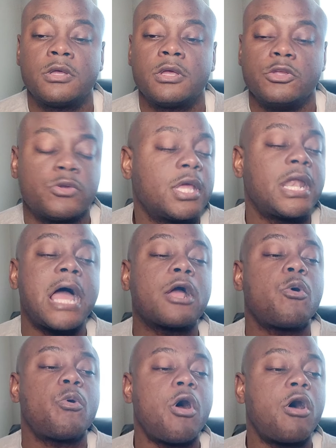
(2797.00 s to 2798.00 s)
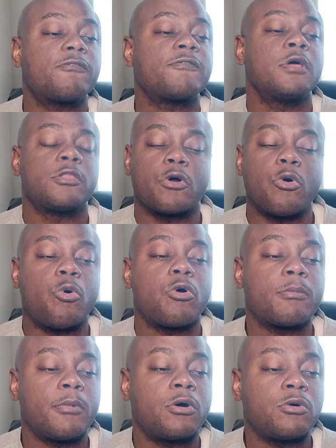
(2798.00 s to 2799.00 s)
You cannot go off the
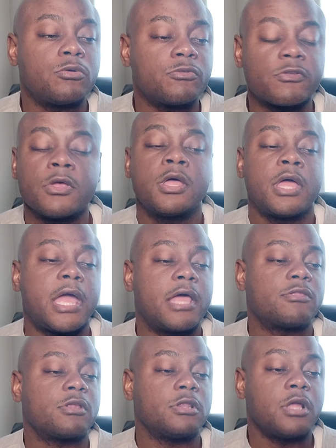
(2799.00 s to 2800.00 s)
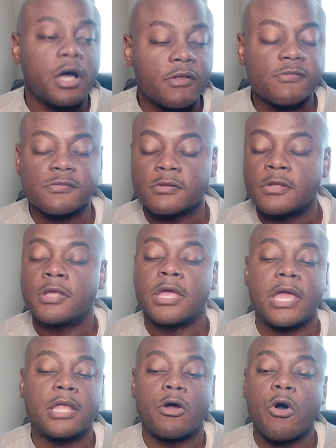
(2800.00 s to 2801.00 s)
hormones and the lust
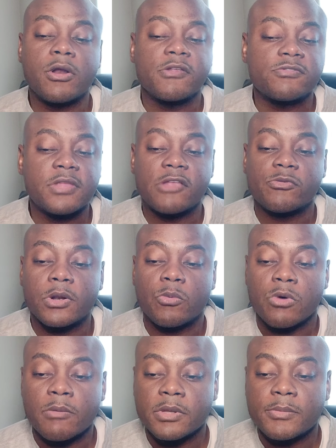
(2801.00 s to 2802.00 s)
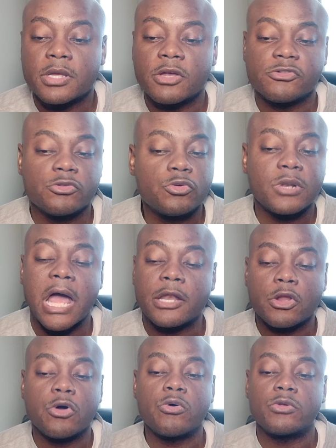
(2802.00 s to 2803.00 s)
and all these things with a woman, because you do not
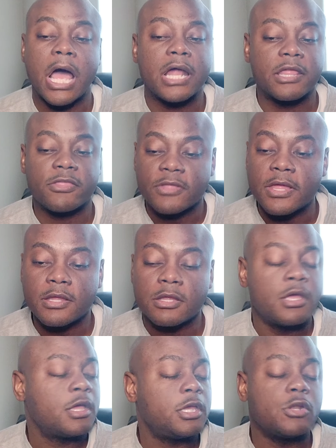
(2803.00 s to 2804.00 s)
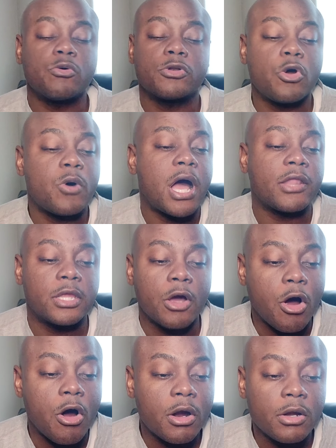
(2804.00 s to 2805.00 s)
know how they think. You don't know how they
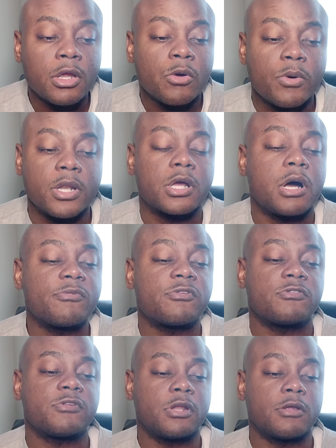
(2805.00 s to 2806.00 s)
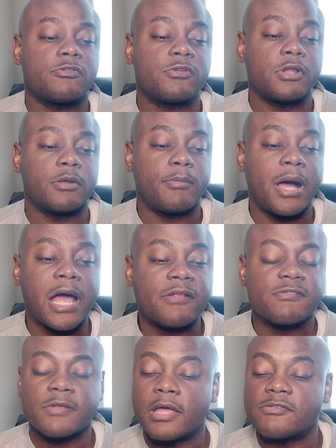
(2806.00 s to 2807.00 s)
are when it comes to their
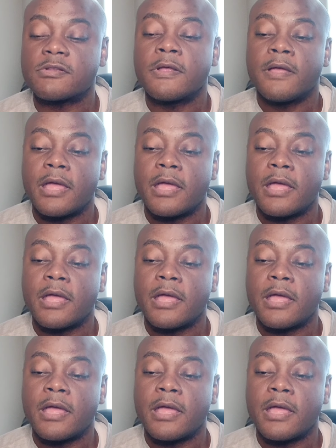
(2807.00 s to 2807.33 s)
mindsets.